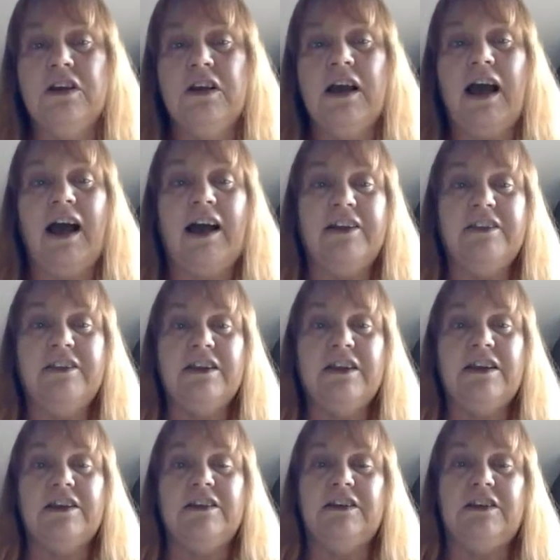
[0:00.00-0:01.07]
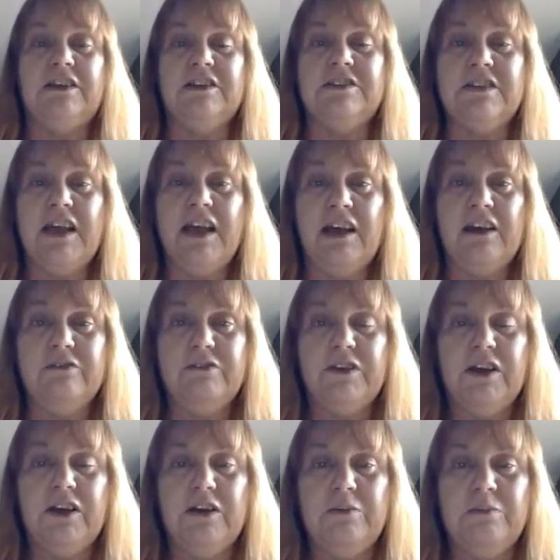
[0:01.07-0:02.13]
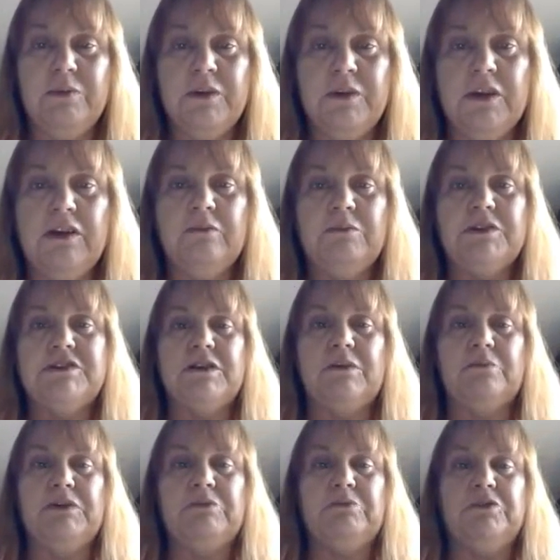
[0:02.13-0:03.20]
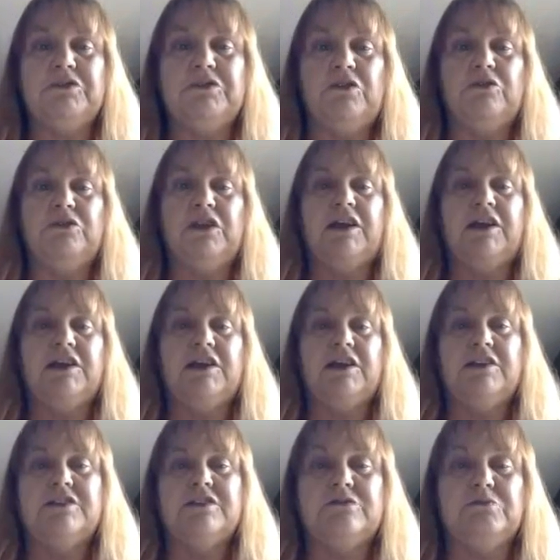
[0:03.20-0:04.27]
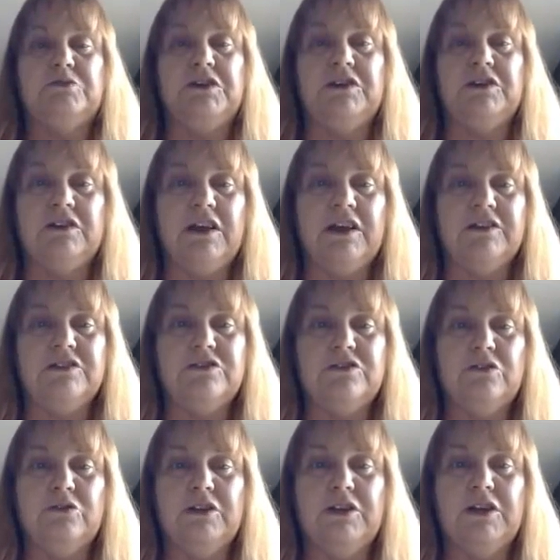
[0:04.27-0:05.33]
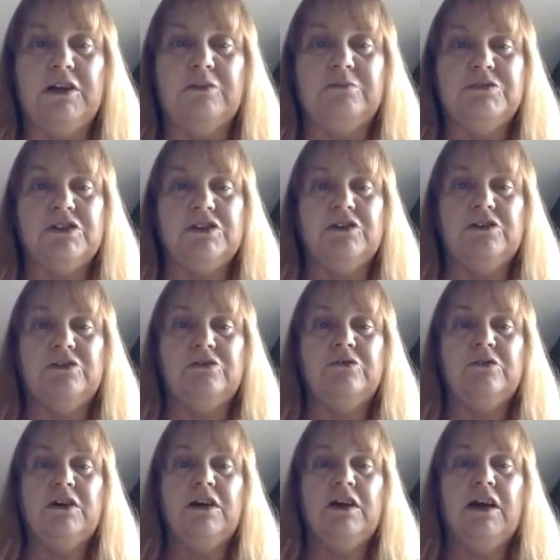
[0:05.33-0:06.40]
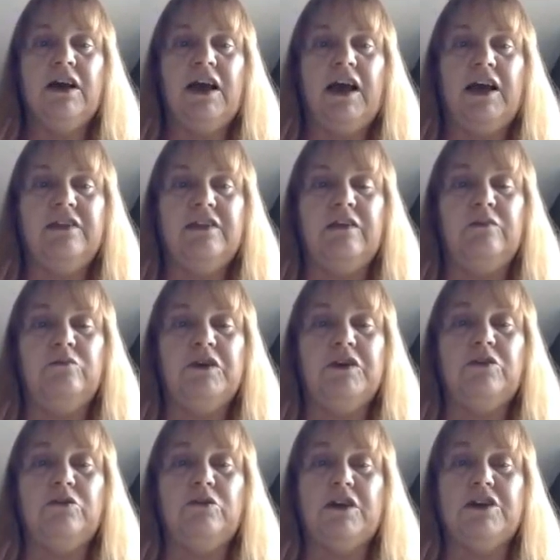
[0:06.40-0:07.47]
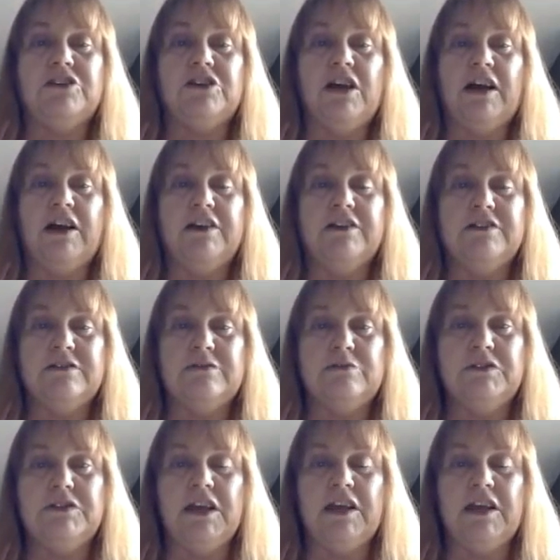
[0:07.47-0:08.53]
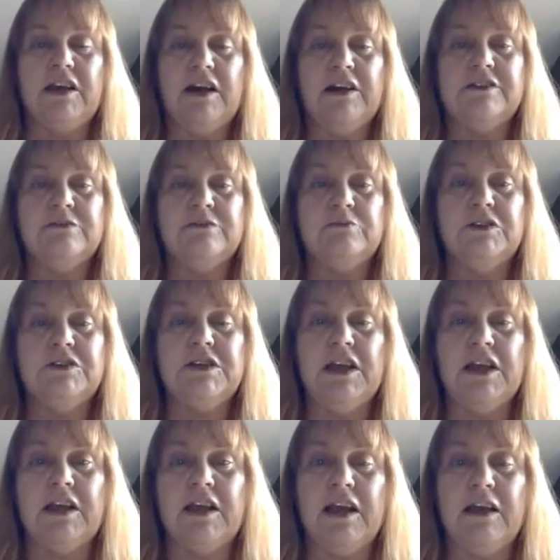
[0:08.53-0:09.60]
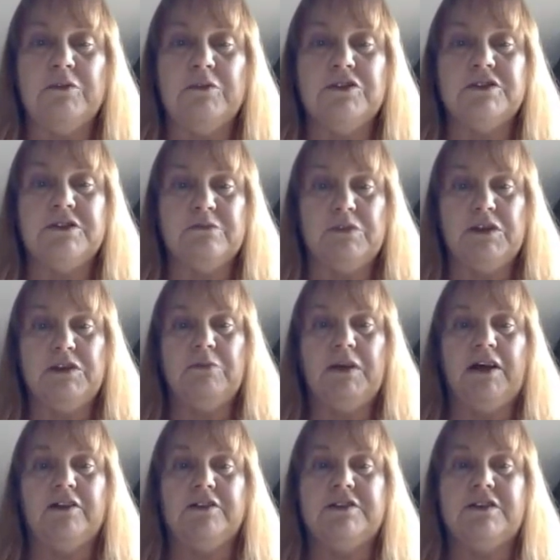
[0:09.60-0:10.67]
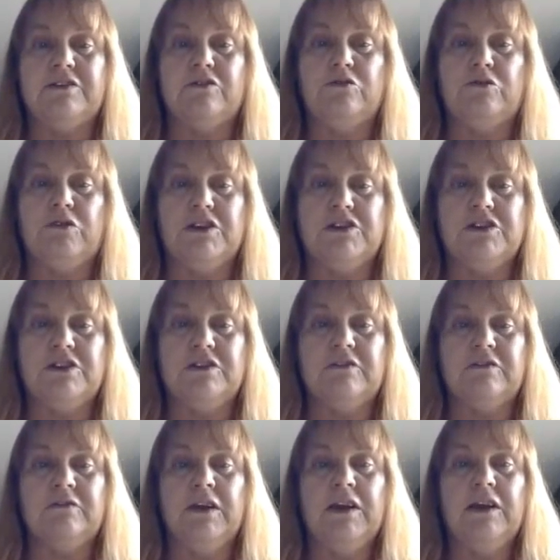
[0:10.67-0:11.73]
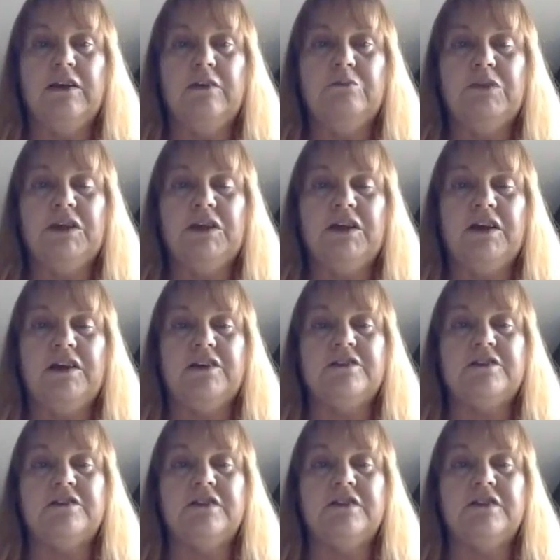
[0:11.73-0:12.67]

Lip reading: I think it needs a 1/2 cup, but some people don't like it as sweet, and that's totally up to you. And then we crush ice. We take ice and we take hammers and meat melts and crush it, because